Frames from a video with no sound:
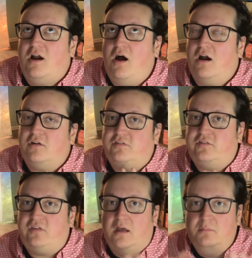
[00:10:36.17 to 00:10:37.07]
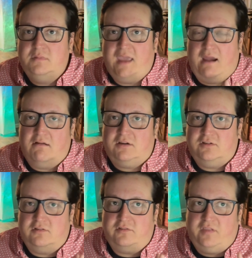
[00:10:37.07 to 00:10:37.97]
are some
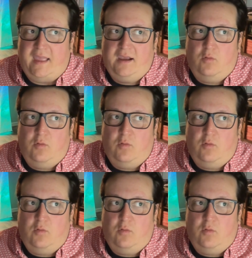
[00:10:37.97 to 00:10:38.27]
characters like